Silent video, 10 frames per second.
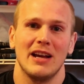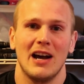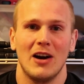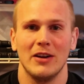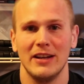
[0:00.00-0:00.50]

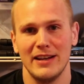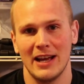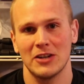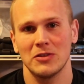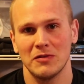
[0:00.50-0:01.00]
Now, in
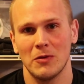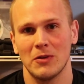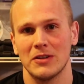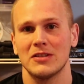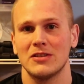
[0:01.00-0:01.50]
national
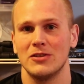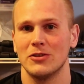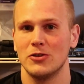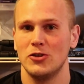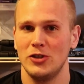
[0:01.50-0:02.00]
forests,
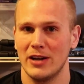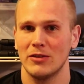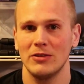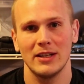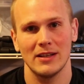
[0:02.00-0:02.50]
you're
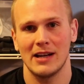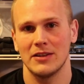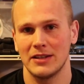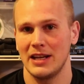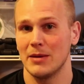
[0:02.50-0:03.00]
generally allowed
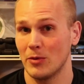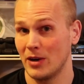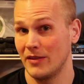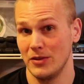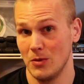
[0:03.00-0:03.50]
to camp
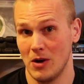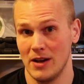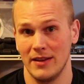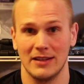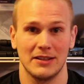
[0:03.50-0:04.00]
wherever you
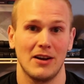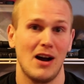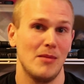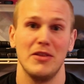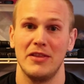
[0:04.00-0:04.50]
want, and that's a
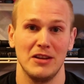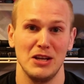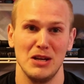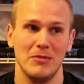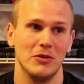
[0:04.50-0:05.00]
common
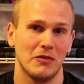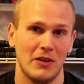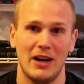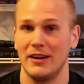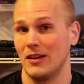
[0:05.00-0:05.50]
theme you'll
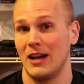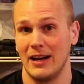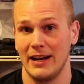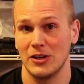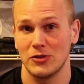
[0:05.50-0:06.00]
find in a lot
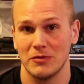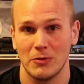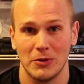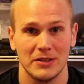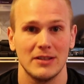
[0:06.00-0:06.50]
of national
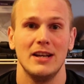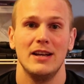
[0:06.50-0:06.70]
forests.